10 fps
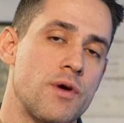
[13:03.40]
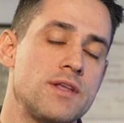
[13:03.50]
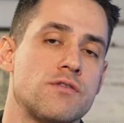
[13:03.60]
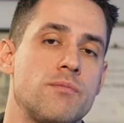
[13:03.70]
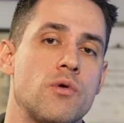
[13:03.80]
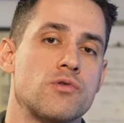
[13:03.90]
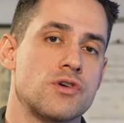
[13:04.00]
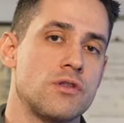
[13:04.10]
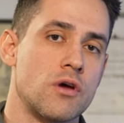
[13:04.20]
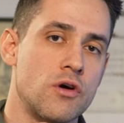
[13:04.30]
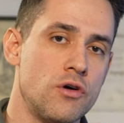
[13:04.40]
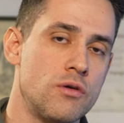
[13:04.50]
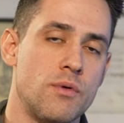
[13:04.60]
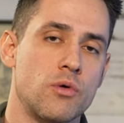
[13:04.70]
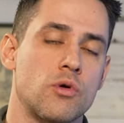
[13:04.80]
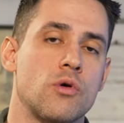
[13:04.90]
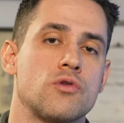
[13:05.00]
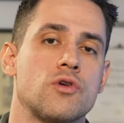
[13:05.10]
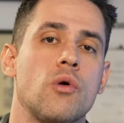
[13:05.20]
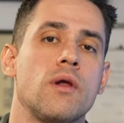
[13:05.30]
range of motion, good motor
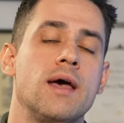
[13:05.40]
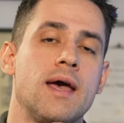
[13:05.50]
control,